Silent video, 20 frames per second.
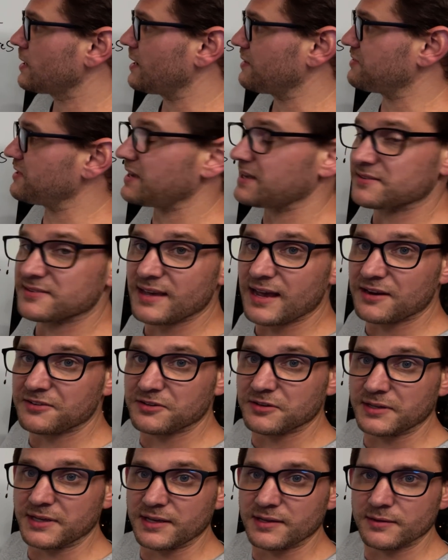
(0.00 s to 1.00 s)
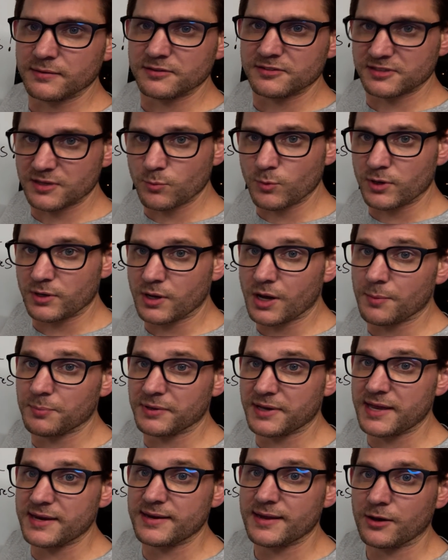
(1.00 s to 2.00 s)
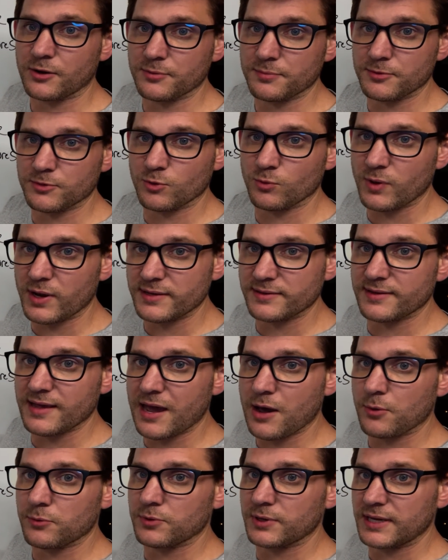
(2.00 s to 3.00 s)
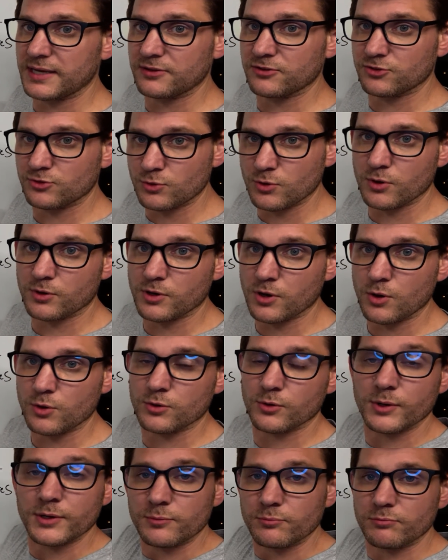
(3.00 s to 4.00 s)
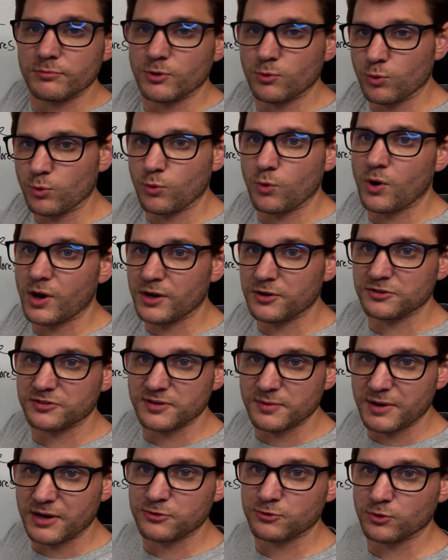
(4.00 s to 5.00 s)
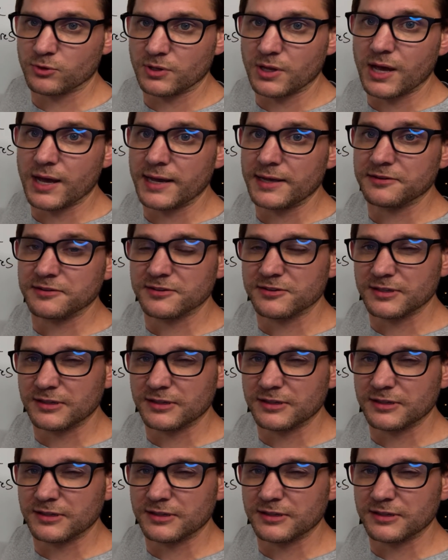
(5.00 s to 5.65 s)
I think it's actually a somewhat complicated algorithm to write down in pseudocode, or it requires some extra lines.